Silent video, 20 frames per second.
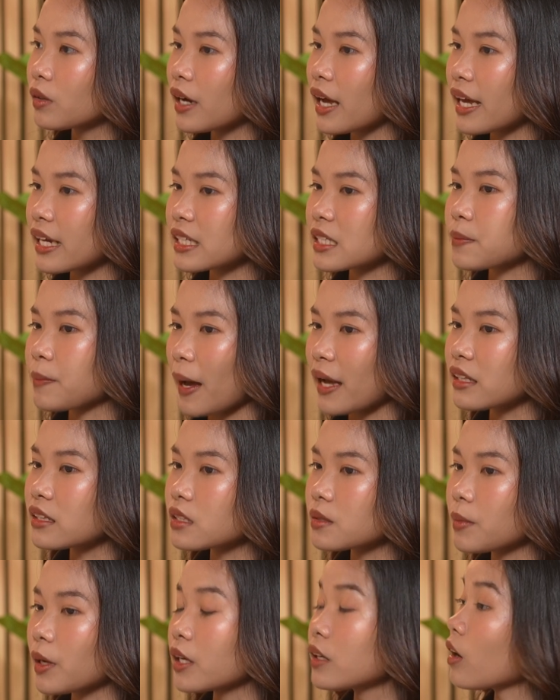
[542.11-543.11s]

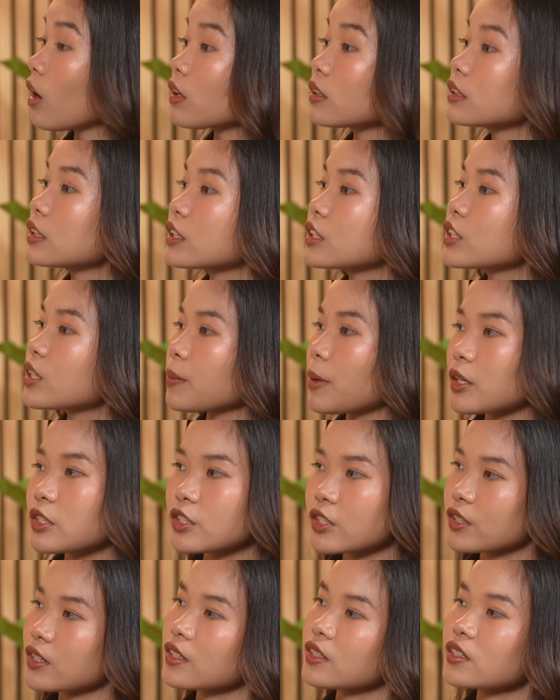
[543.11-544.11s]
expands my knowledge about
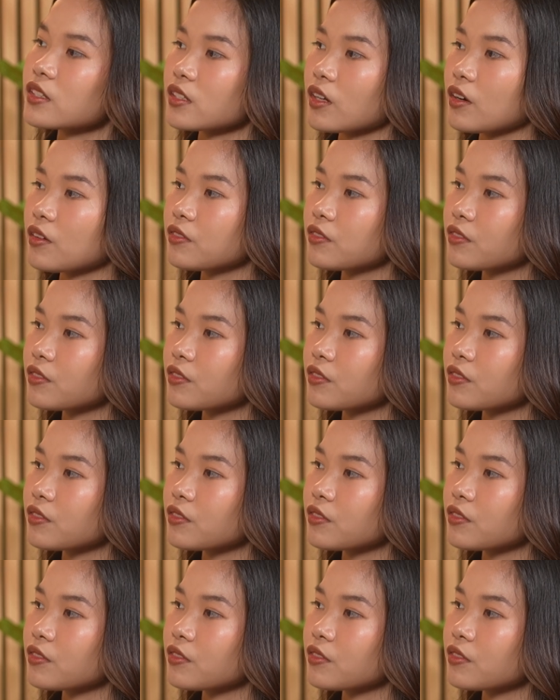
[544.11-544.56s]
certain stuff.